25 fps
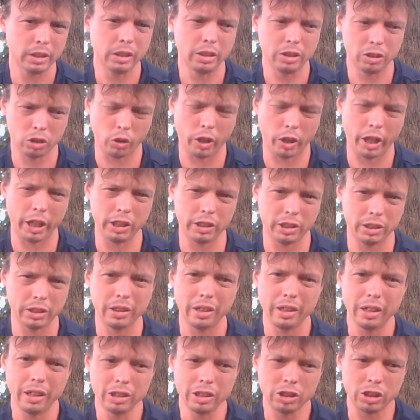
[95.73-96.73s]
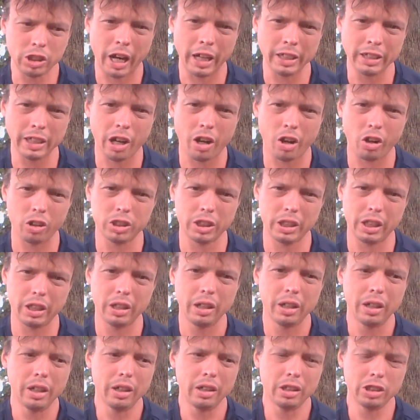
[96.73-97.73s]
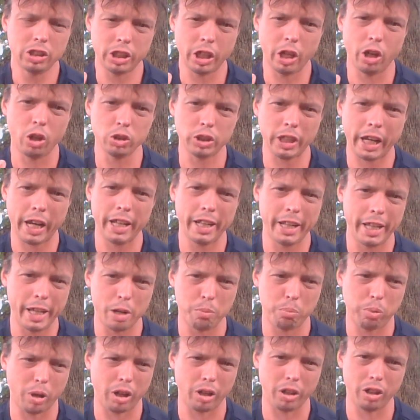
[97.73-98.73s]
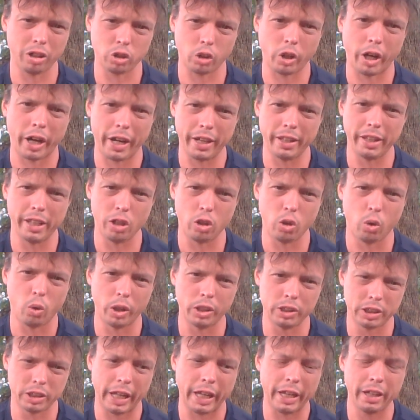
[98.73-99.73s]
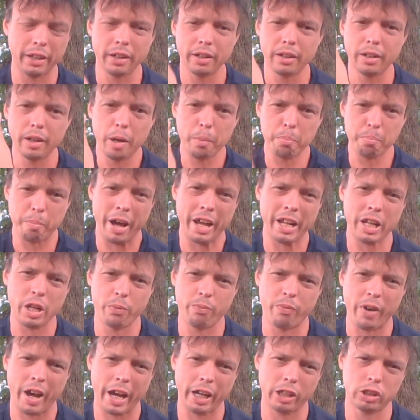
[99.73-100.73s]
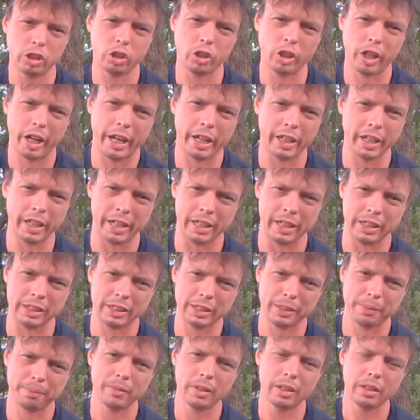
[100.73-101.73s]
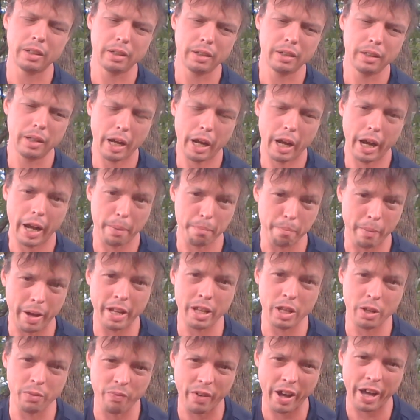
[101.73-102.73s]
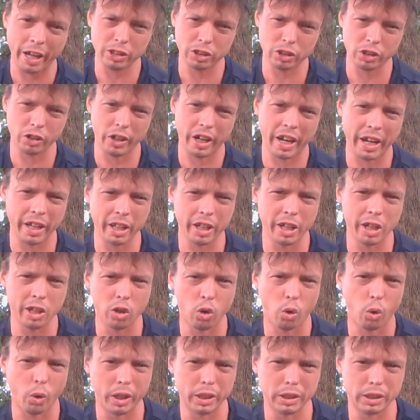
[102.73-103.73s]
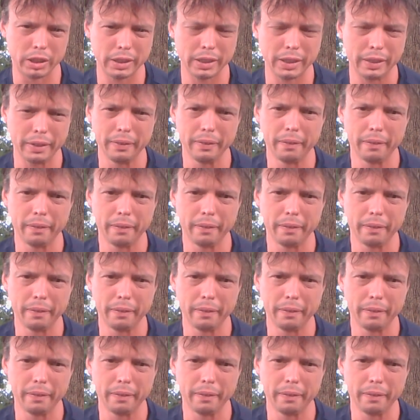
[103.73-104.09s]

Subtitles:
So they Scientology sells alien products or alienoids. They manufacture aliens, manufacture alienoids.